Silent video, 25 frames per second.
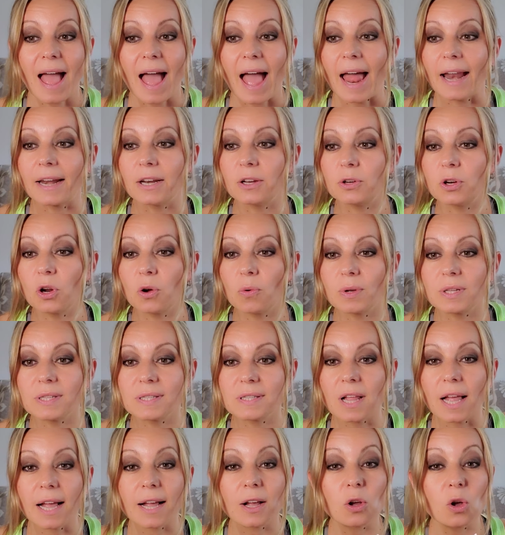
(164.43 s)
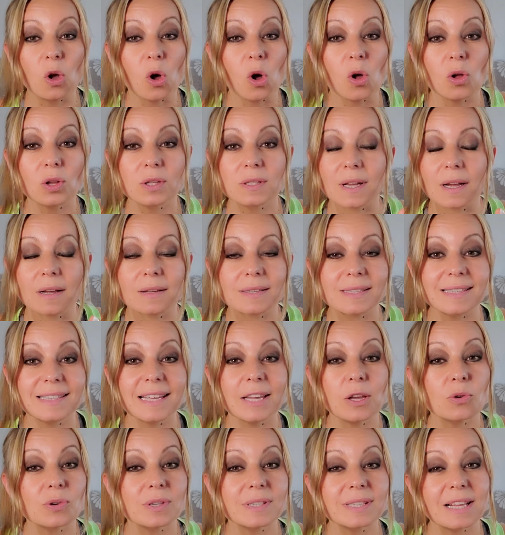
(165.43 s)
And you know, it's like God,
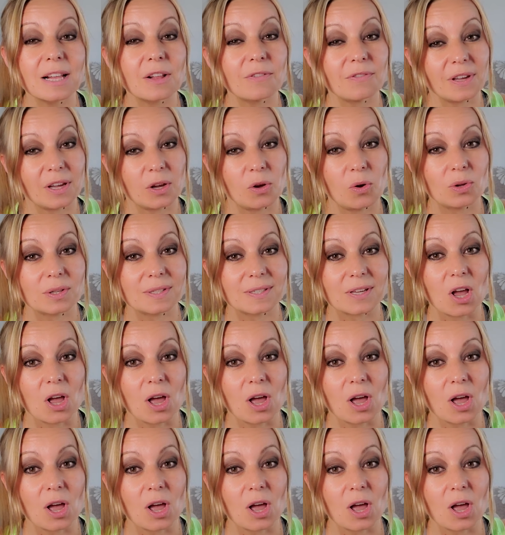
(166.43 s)
see yourself in God's